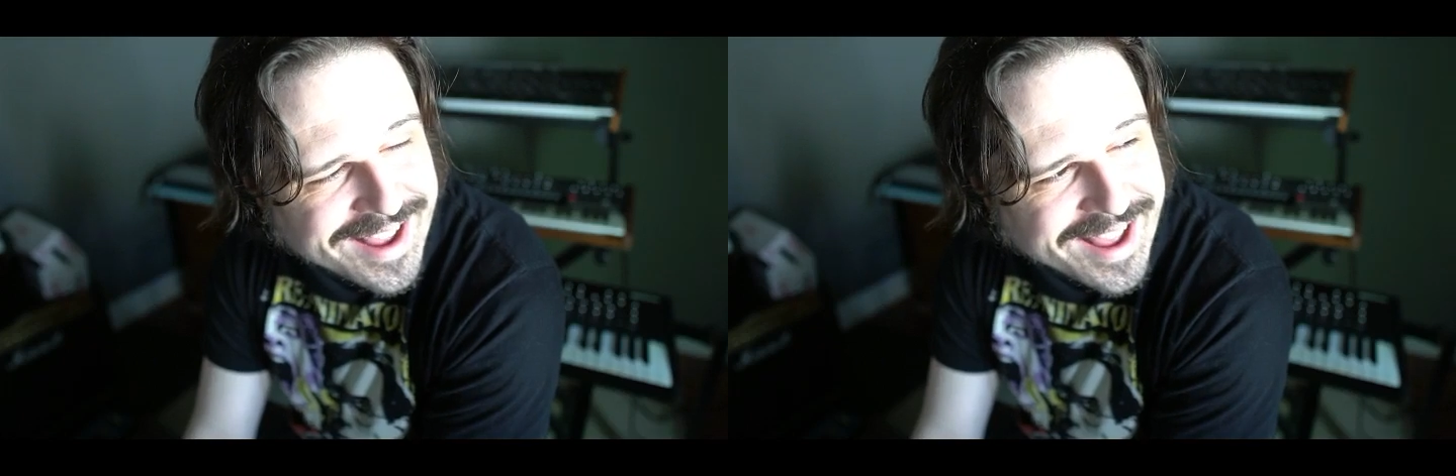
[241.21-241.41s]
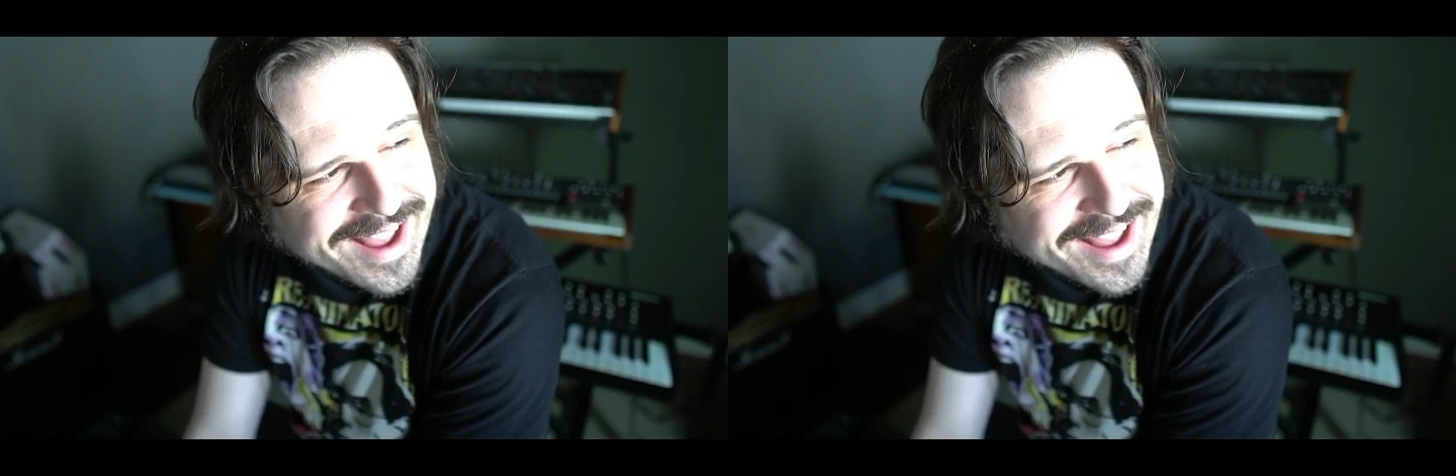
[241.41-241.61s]

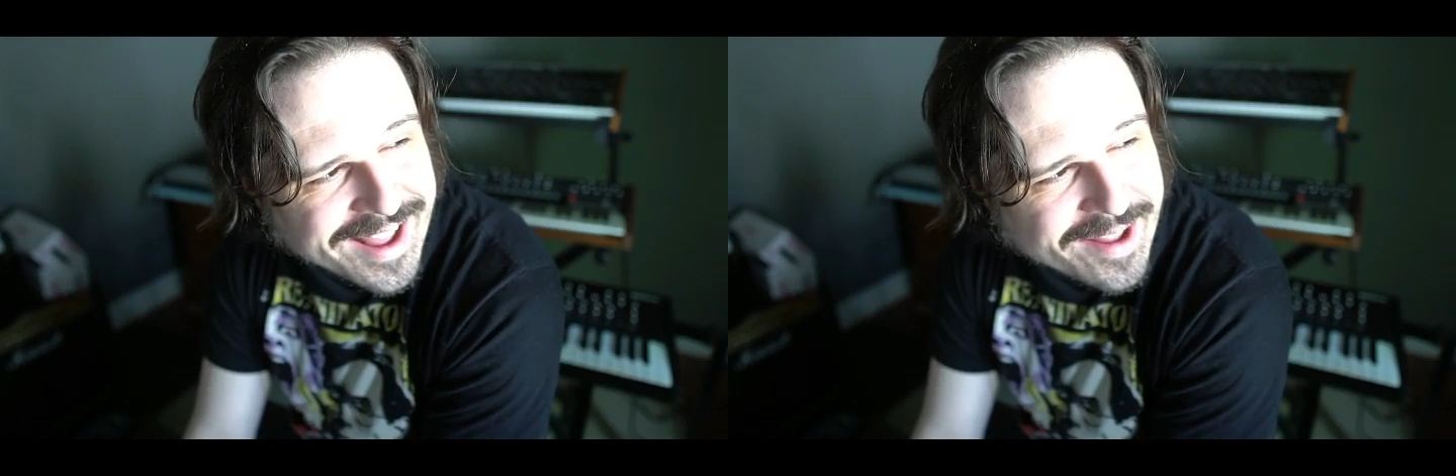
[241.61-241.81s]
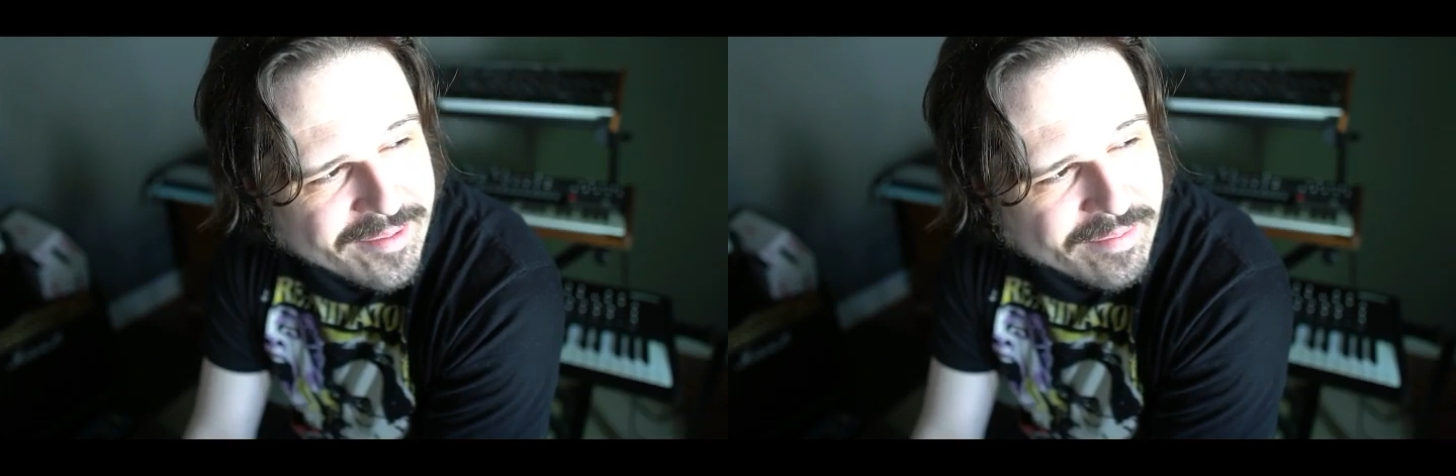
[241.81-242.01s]

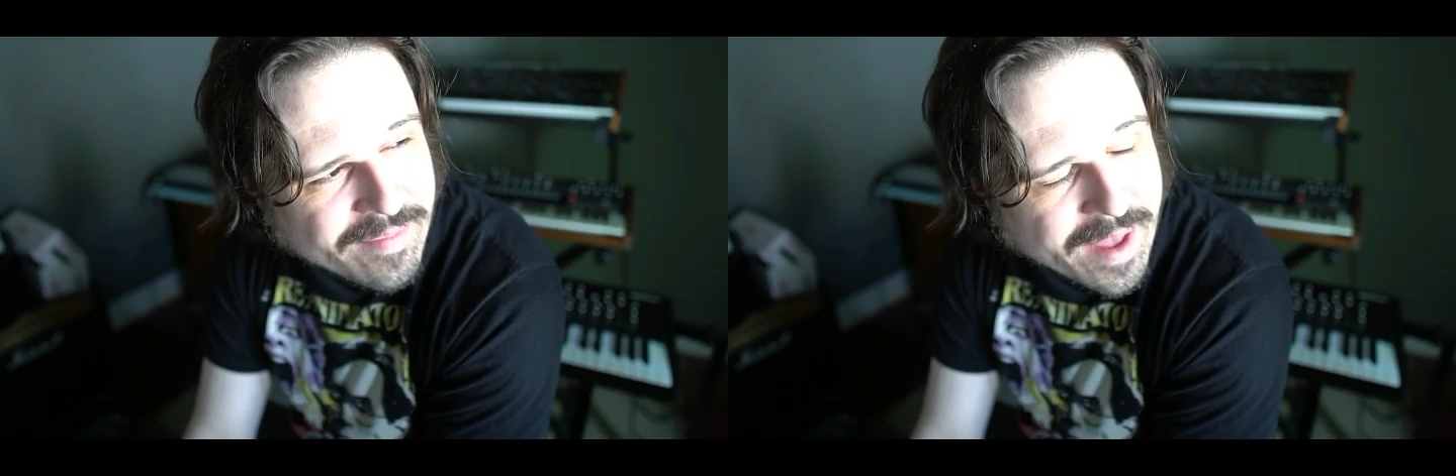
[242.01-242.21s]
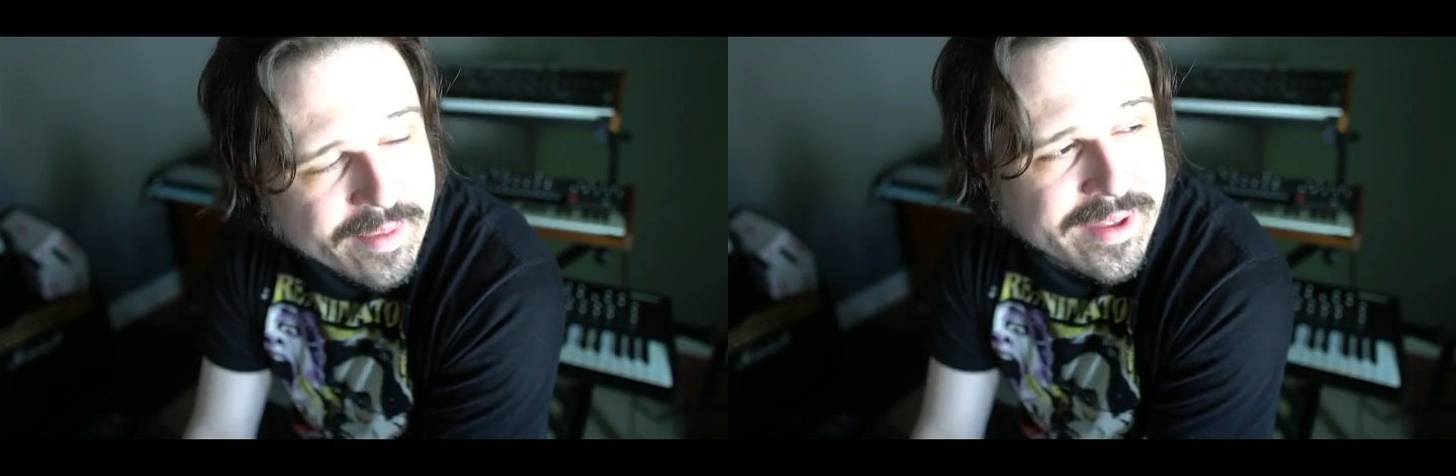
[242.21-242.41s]

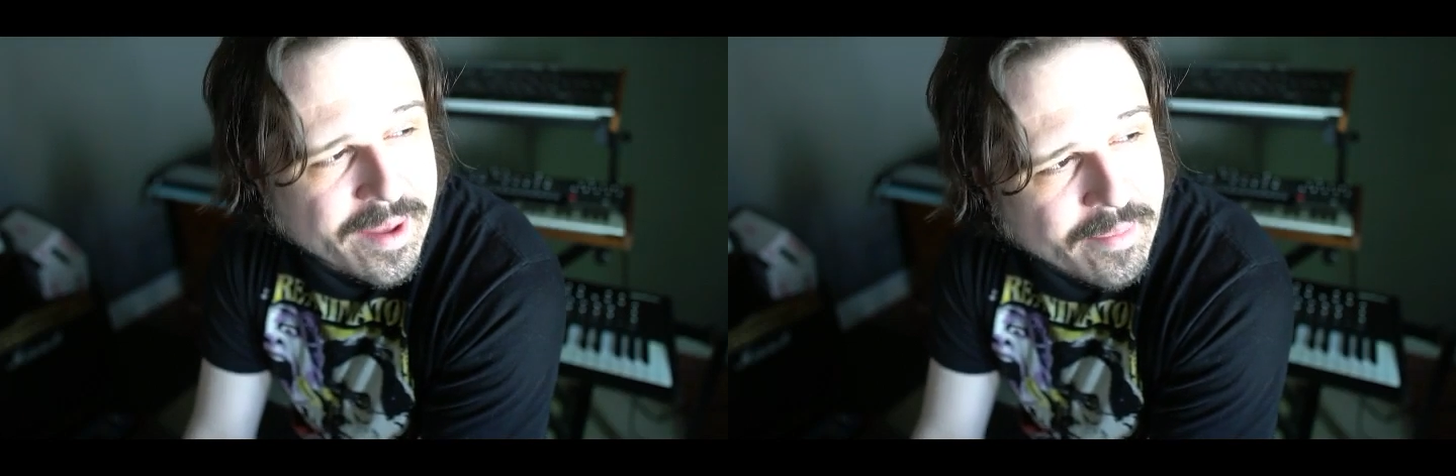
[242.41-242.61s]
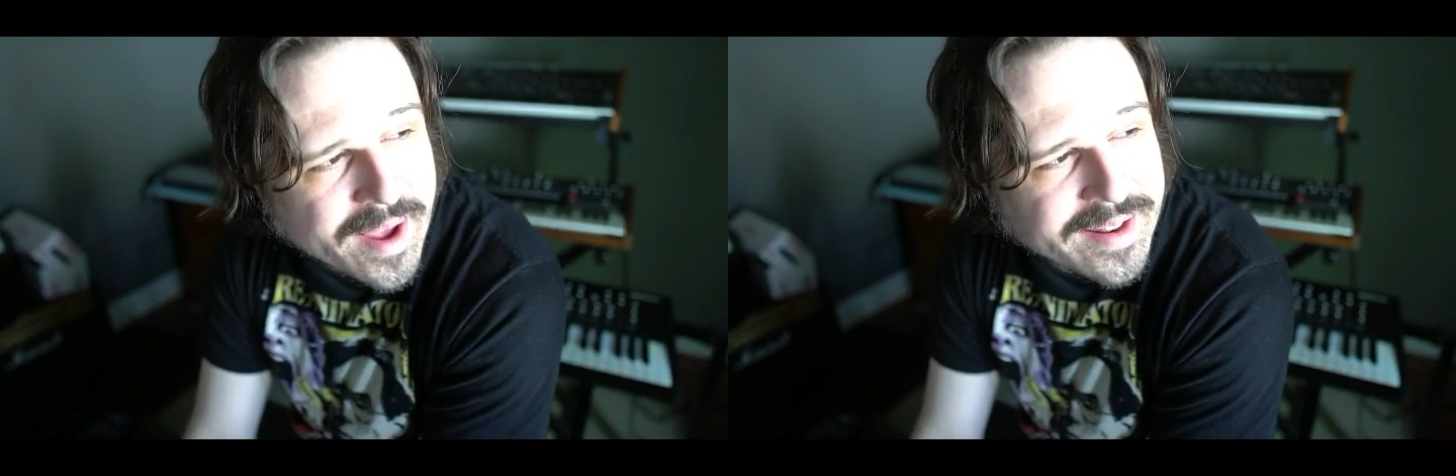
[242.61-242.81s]

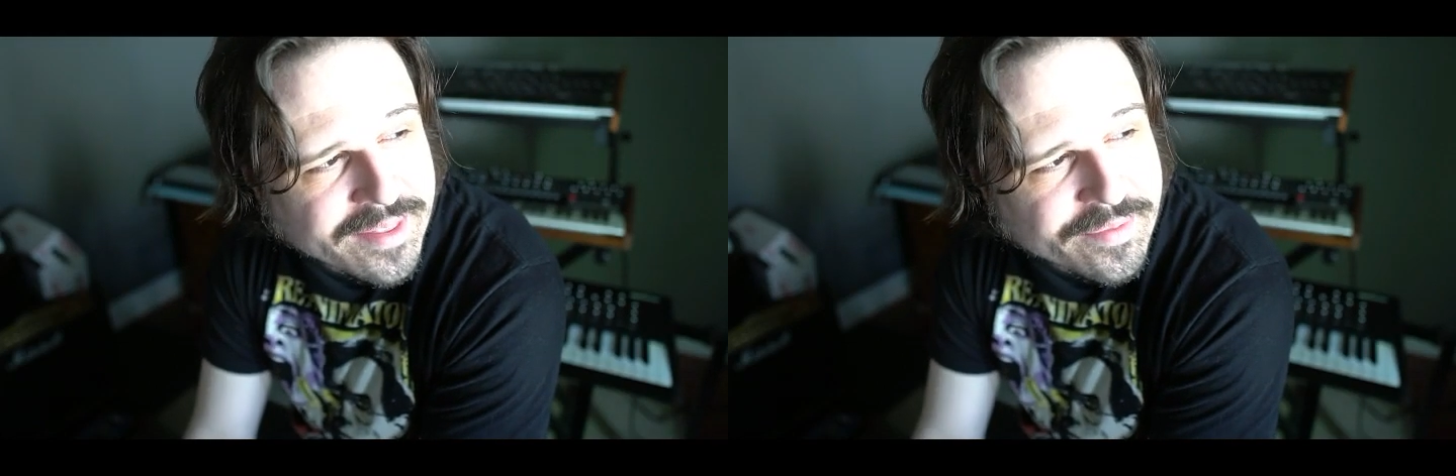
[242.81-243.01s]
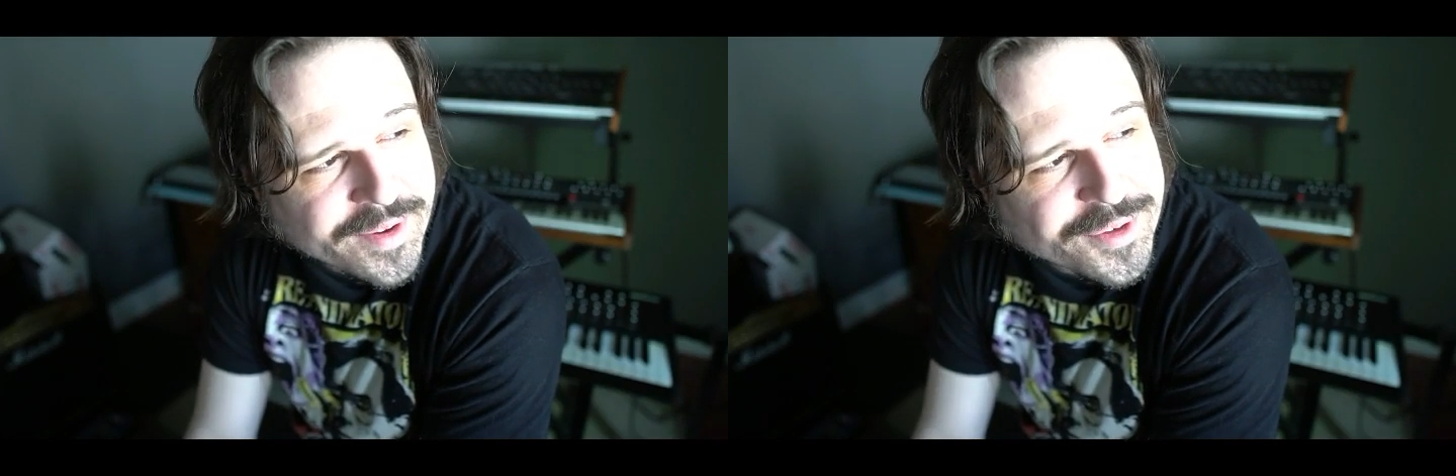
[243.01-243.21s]
I might in
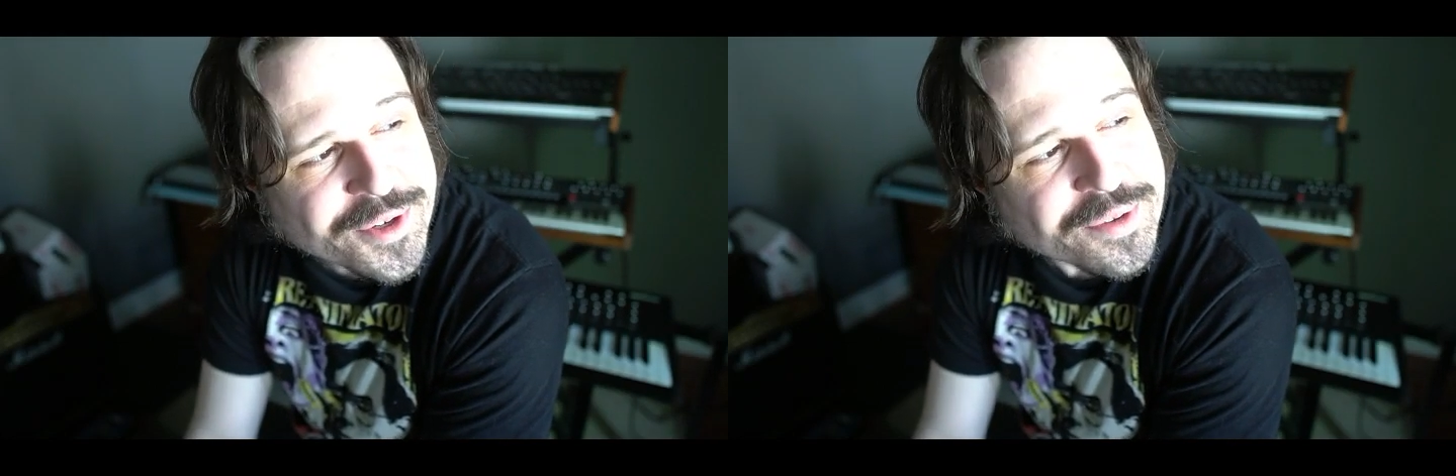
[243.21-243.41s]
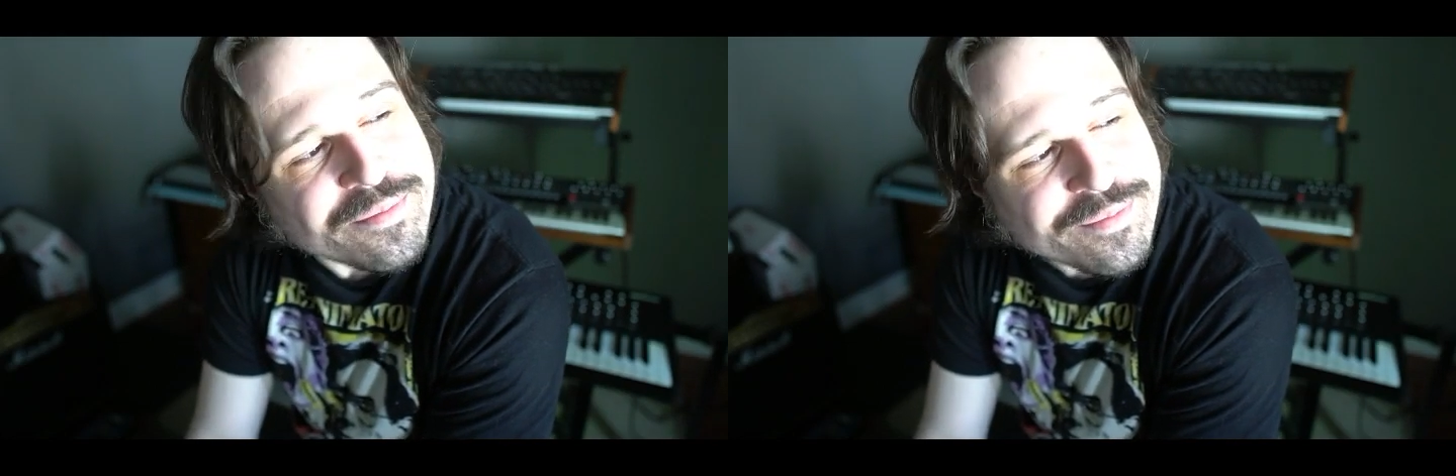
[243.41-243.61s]
the
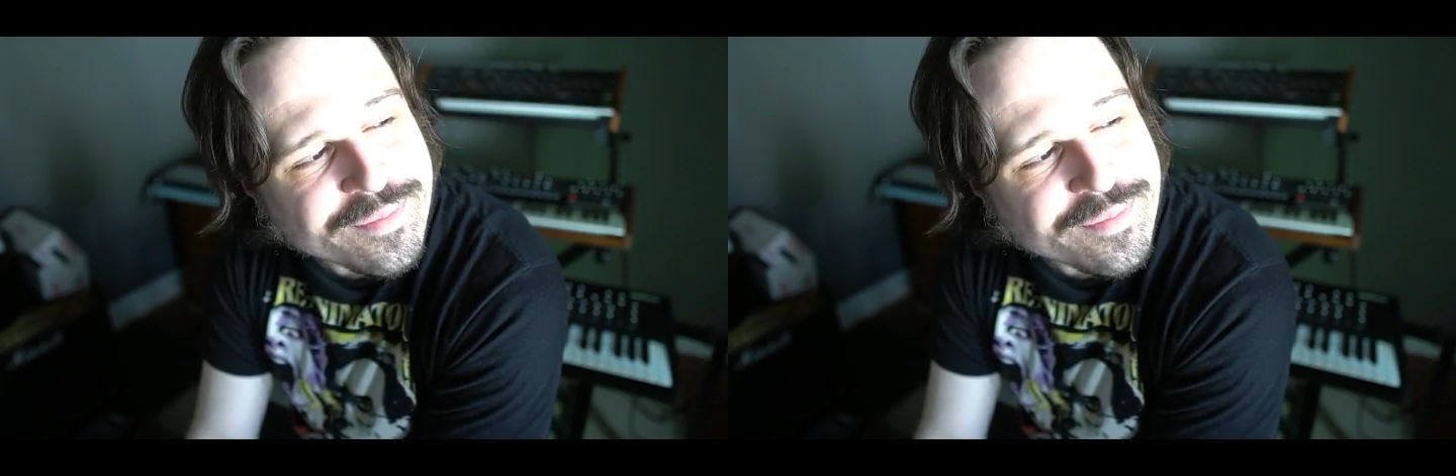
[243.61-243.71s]
future,